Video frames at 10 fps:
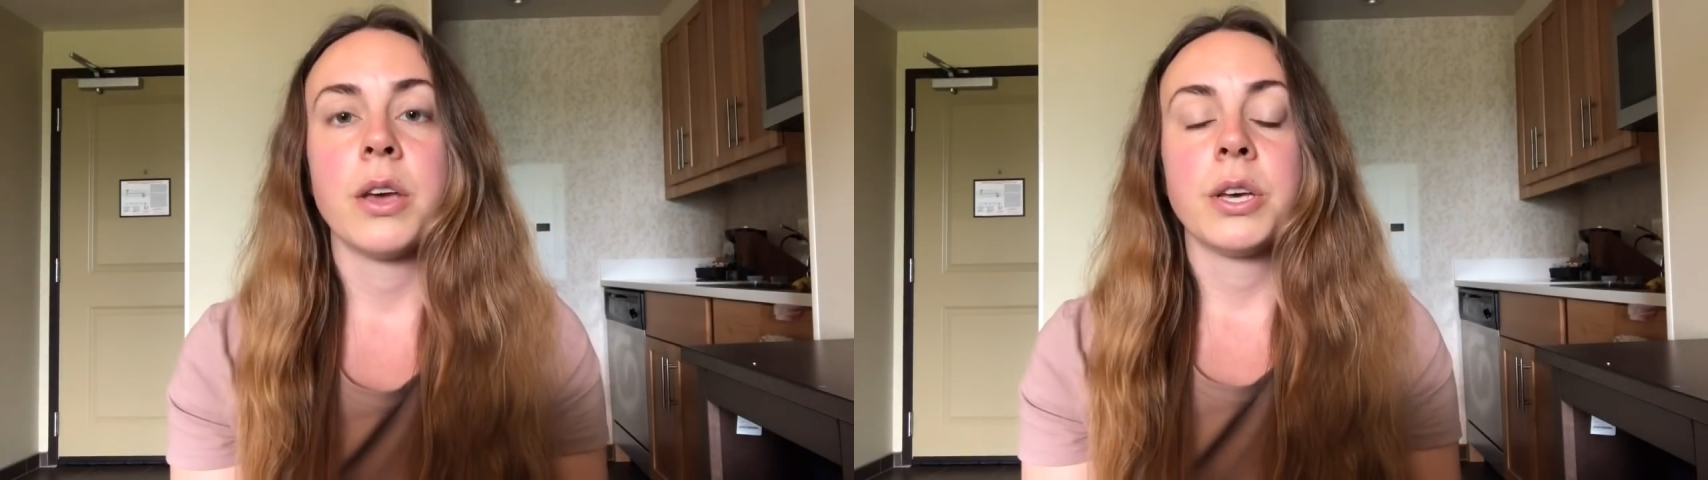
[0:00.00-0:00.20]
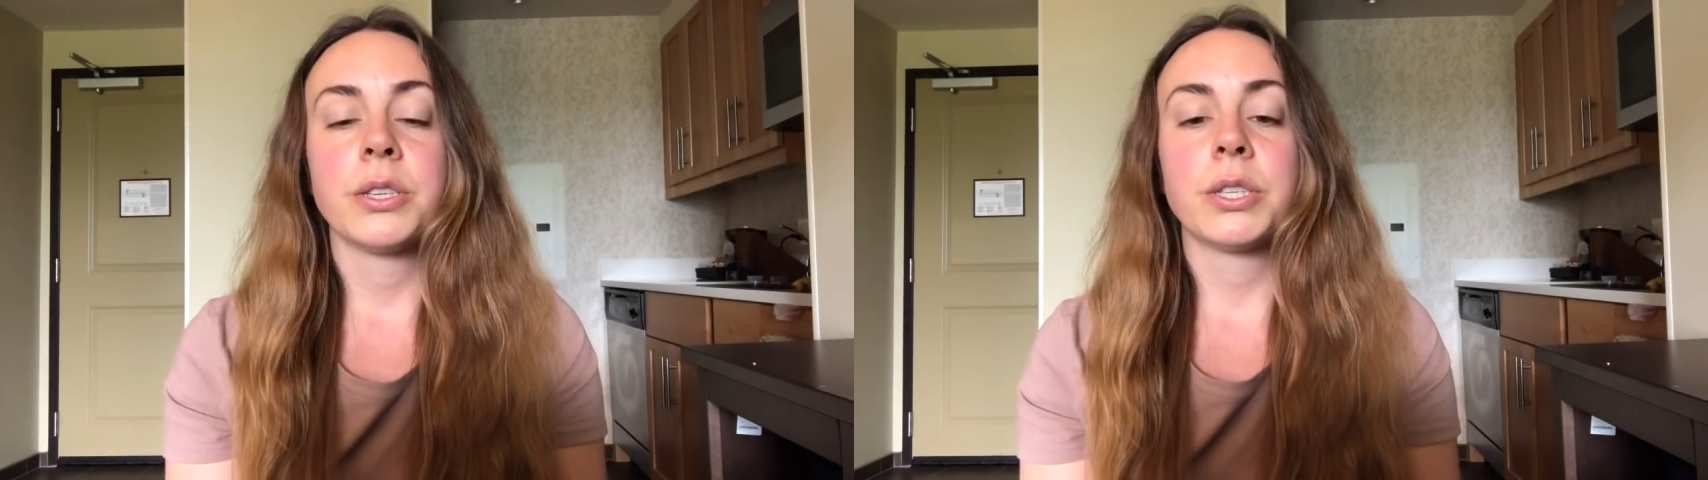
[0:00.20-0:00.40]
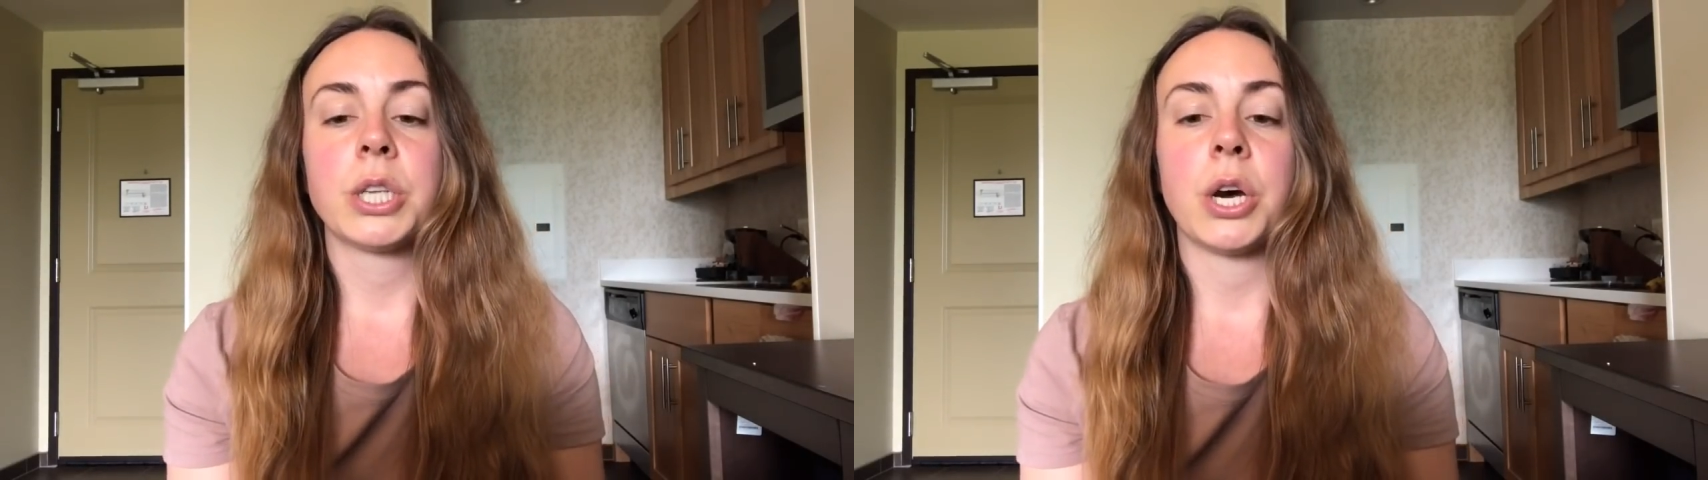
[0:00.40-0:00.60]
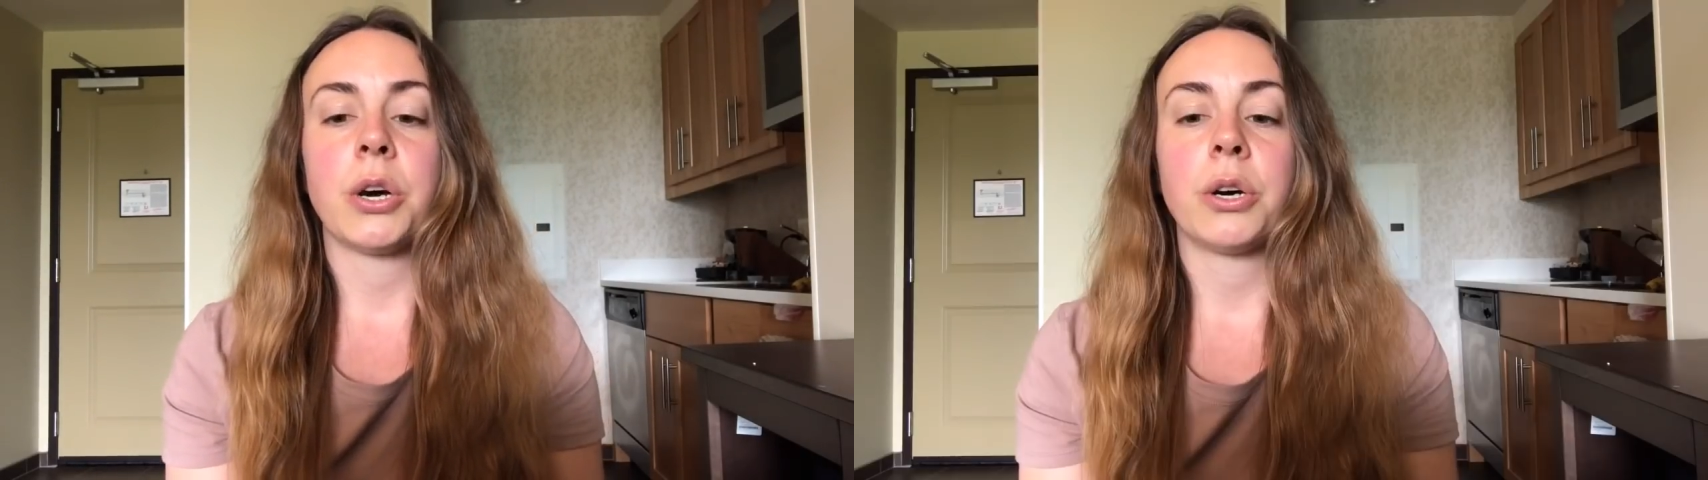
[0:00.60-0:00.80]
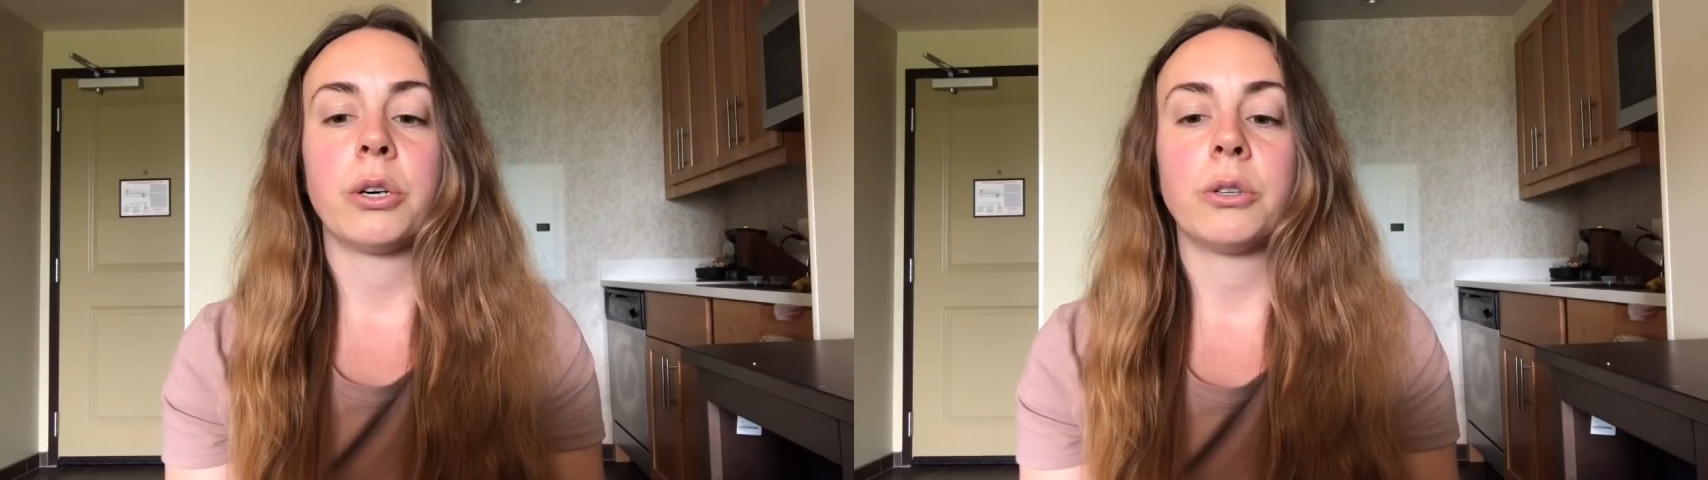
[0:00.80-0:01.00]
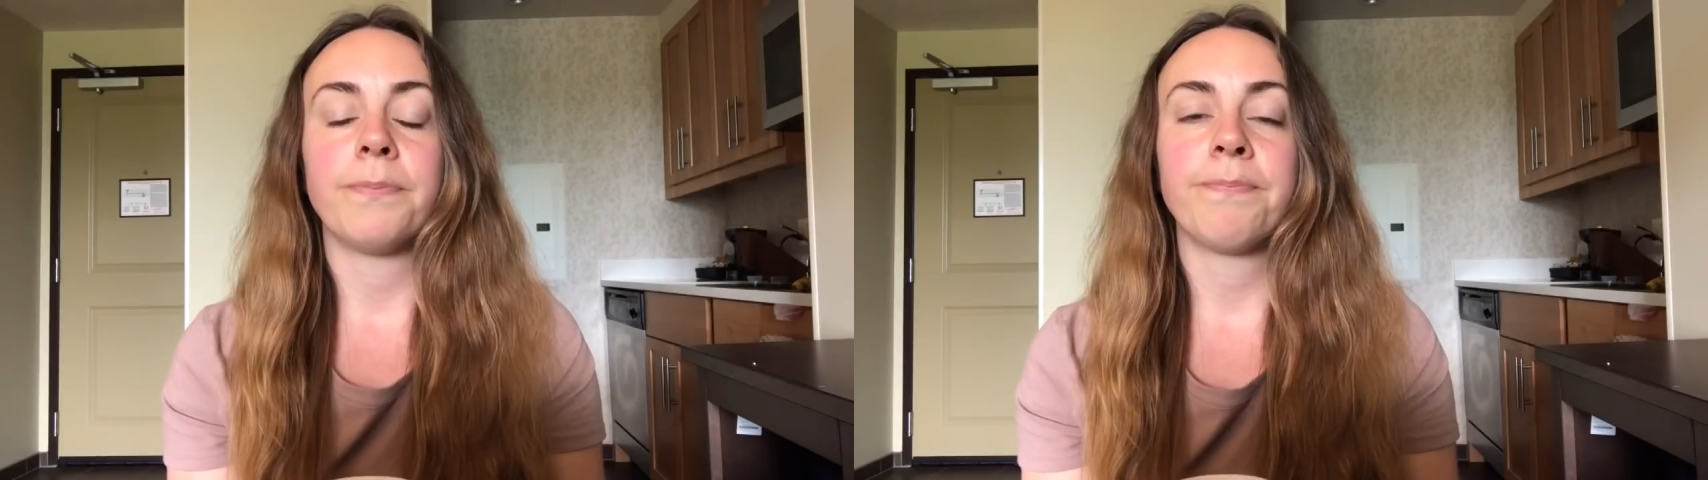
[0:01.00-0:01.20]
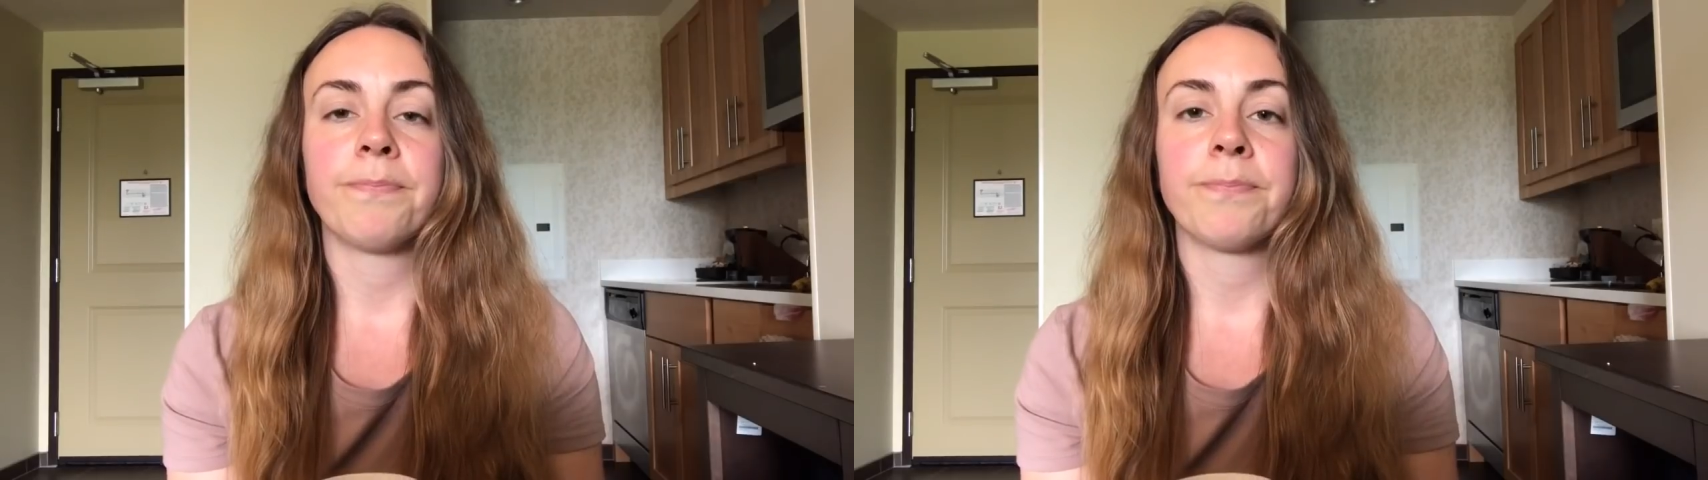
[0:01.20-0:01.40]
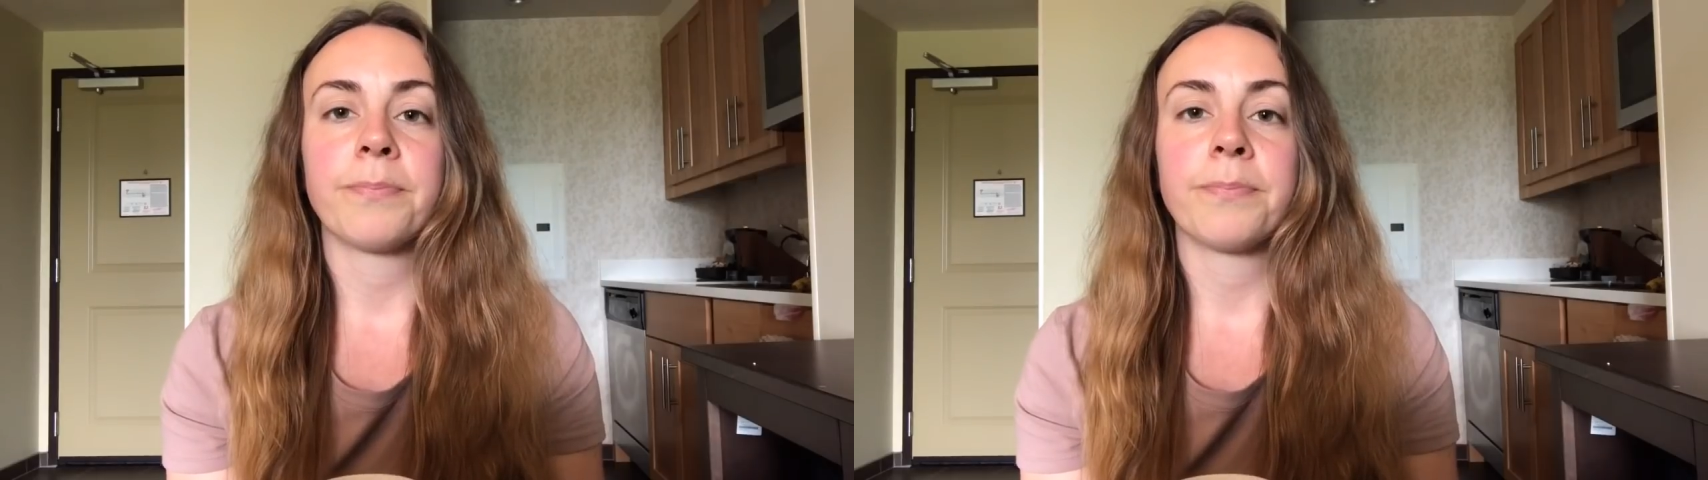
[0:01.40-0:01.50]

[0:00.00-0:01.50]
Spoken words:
So